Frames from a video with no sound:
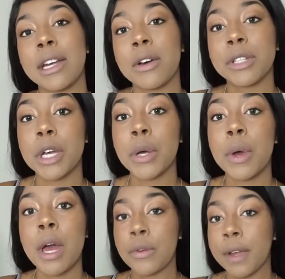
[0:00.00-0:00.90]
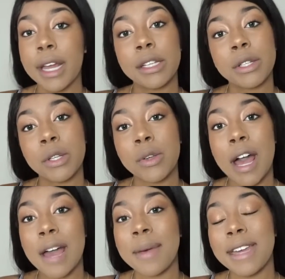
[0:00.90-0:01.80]
And also, don't forget to
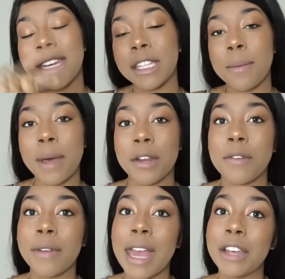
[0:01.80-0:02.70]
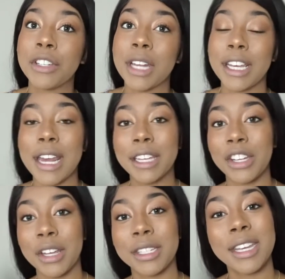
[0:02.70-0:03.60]
subscribe and hit the bell notification. And I
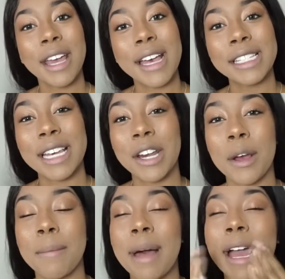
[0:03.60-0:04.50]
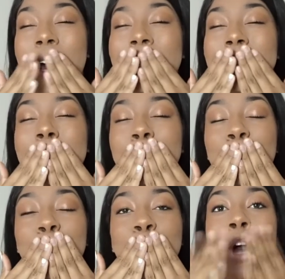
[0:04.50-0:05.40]
shall see you guys later. Bye,
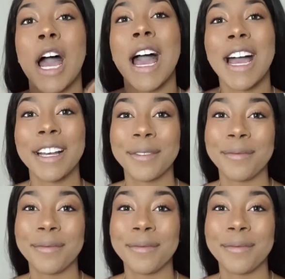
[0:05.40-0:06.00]
guys.